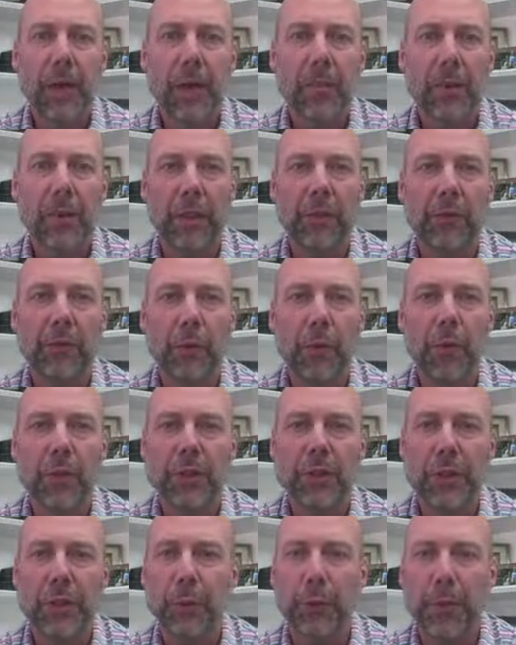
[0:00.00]
I'm looking for is
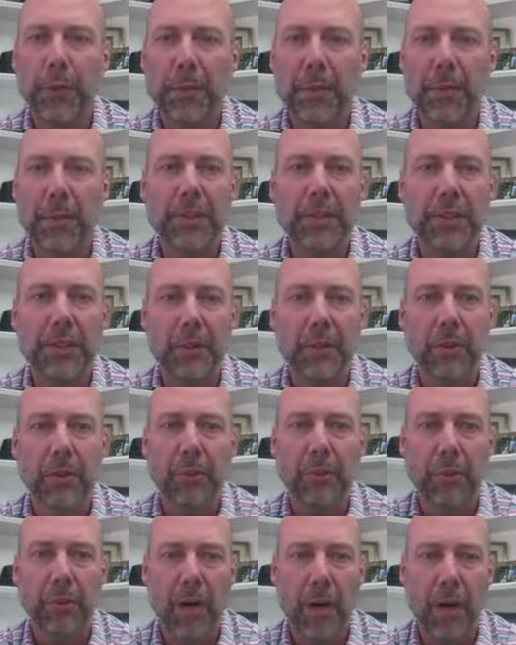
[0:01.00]
the 3 most similar
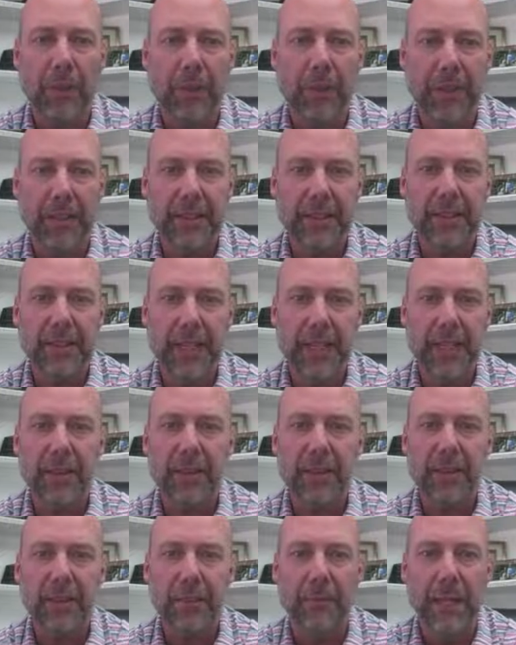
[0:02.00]
properties in
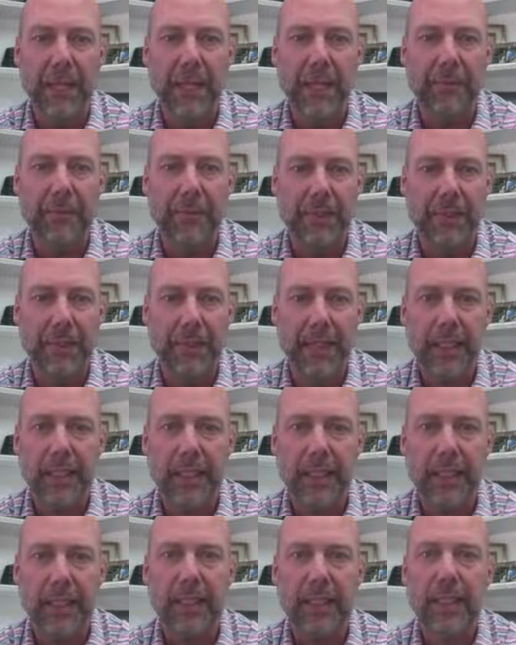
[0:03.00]
the immediate
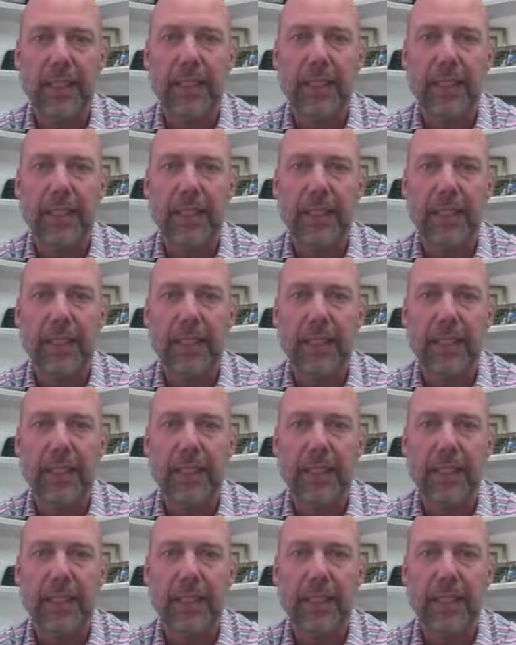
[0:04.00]
vicinity